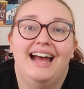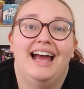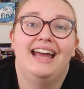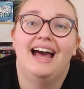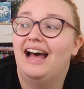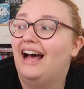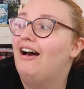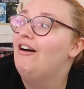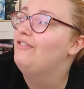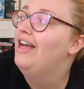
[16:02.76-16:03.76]
I
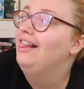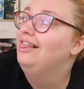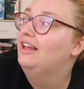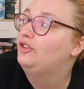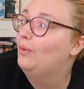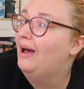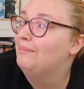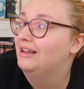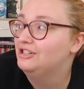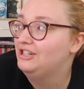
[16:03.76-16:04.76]
have Le Doigt
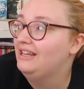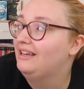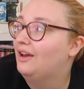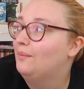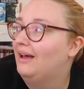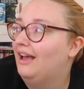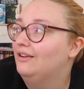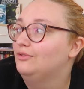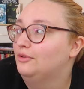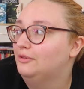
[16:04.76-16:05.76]
Magique by
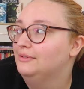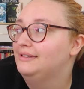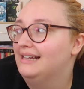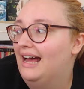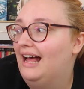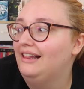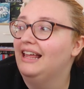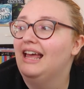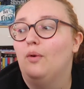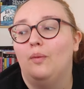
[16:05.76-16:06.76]
Roald
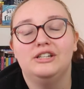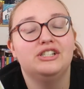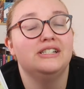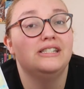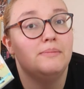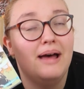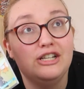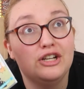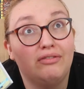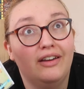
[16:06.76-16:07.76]
Dahl, which is the
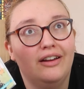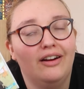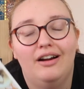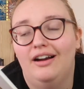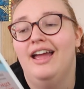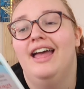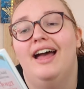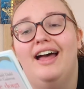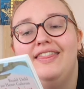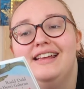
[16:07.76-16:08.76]
magic finger.
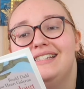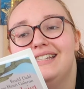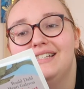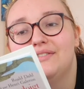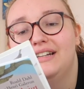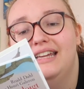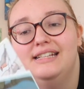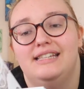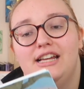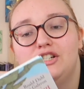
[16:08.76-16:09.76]
This is for
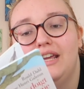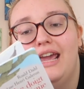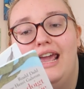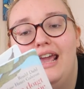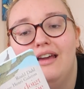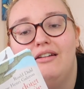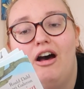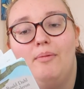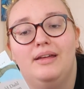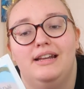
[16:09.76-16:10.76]
kids aged like 8 and
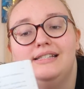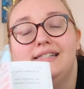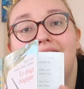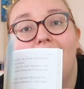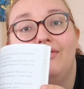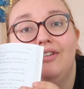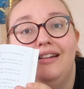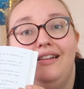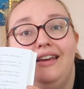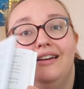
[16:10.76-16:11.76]
up, and it's
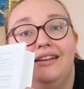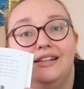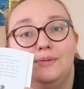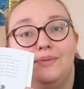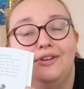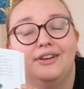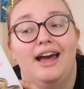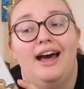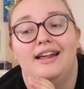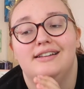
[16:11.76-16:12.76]
definitely a kid's book,
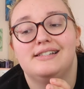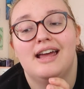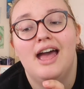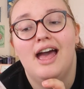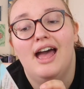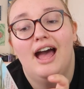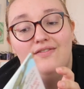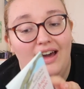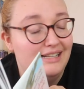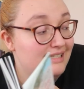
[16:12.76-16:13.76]
and
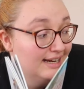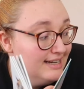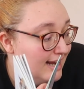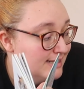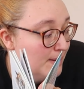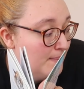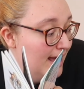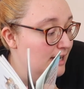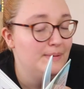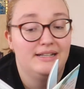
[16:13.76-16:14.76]
I've had it sitting next to my
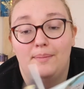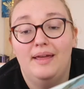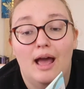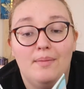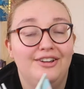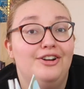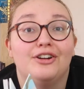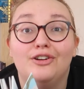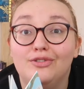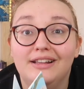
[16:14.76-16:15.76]
bed because I'm like, Emma, you're
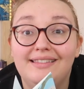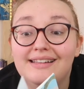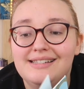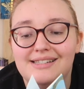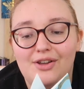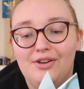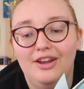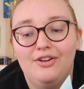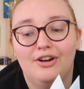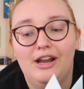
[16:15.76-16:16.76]
gonna read this soon,
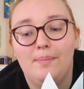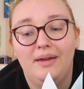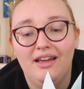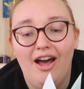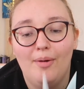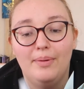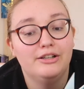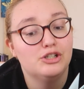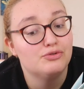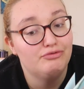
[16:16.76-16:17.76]
you're gonna pick it up
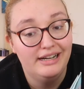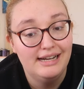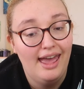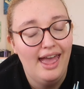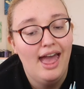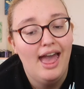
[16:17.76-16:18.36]
and just read it.